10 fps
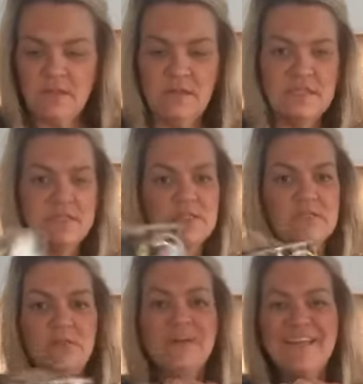
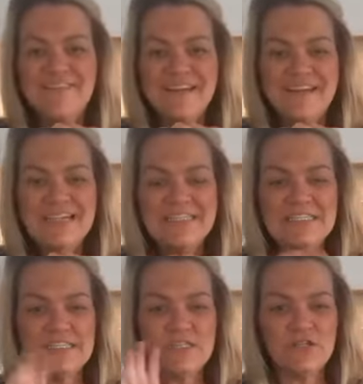This will give it a
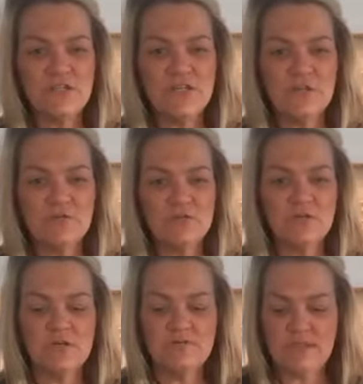nice,
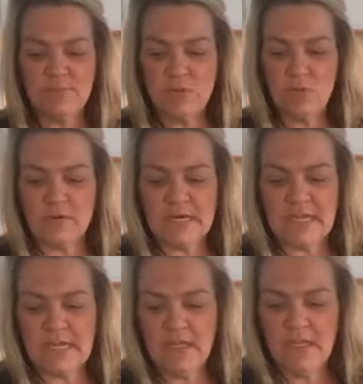sort of tempura
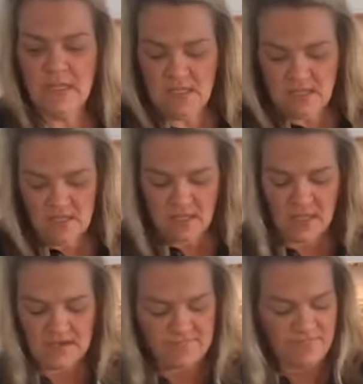
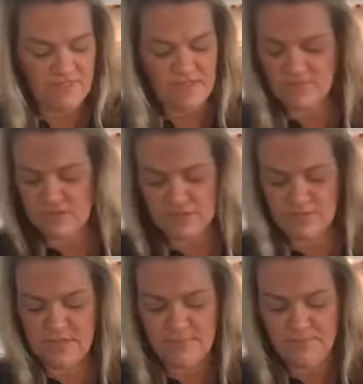kind of flavor
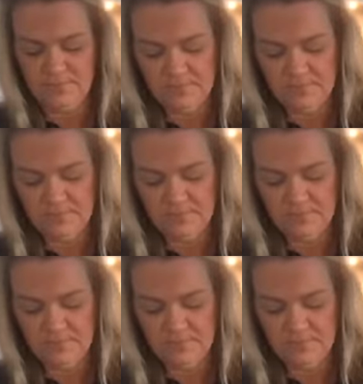to it.